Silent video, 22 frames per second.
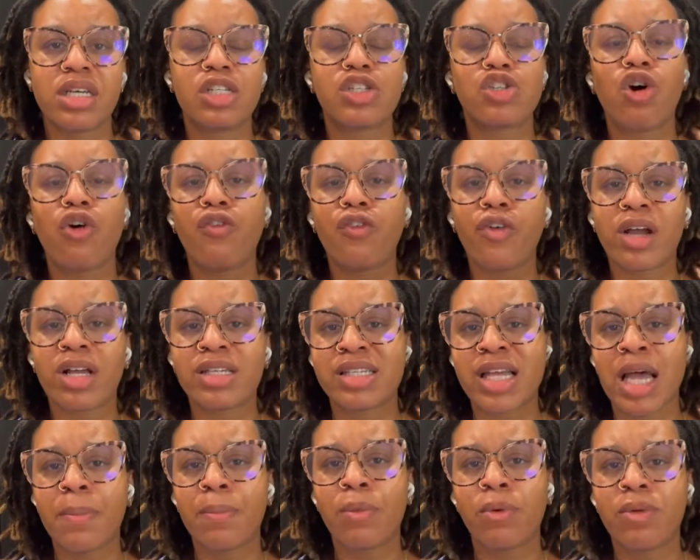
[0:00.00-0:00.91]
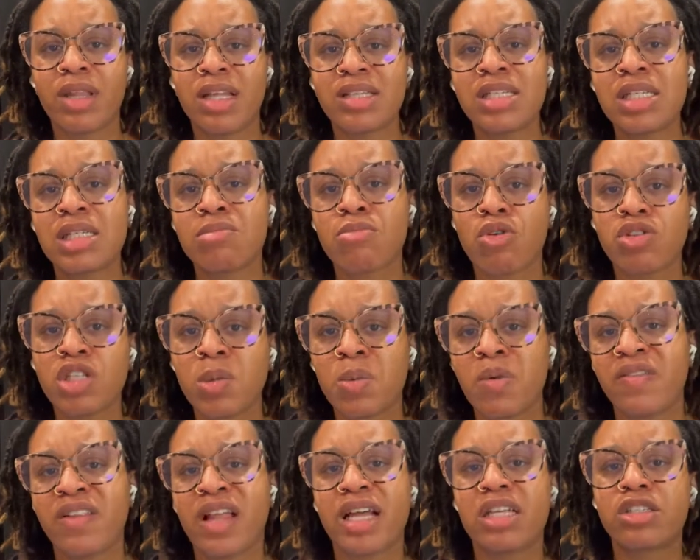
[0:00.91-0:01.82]
So for example, this is mostly
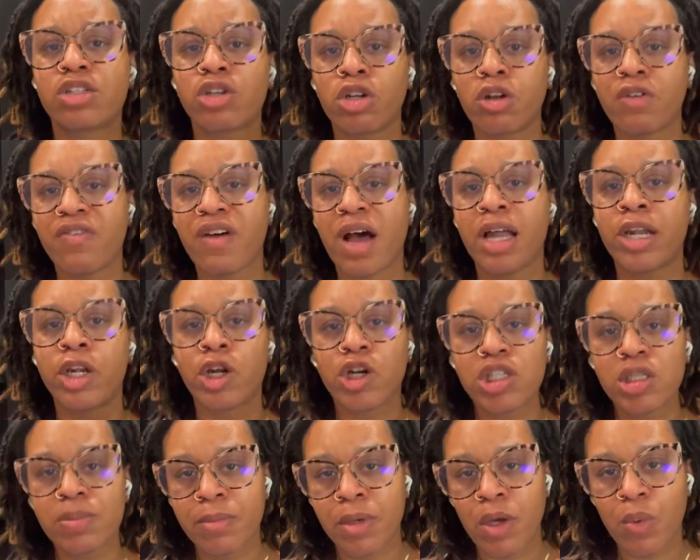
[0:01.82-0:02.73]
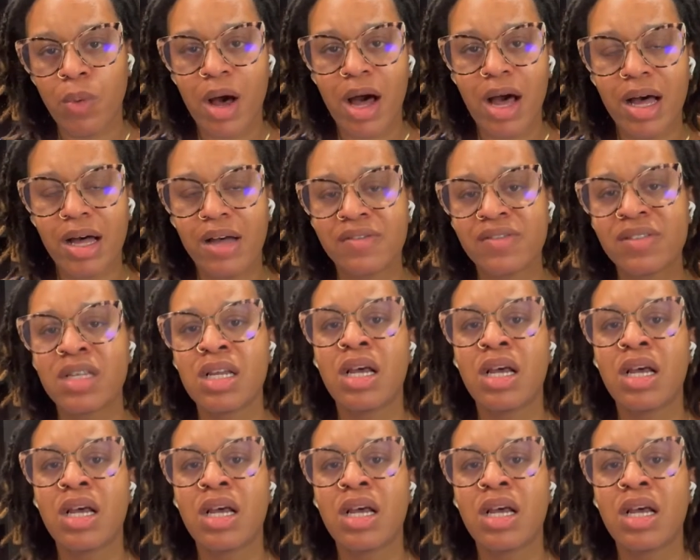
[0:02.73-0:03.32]
with like certified nurse midwives.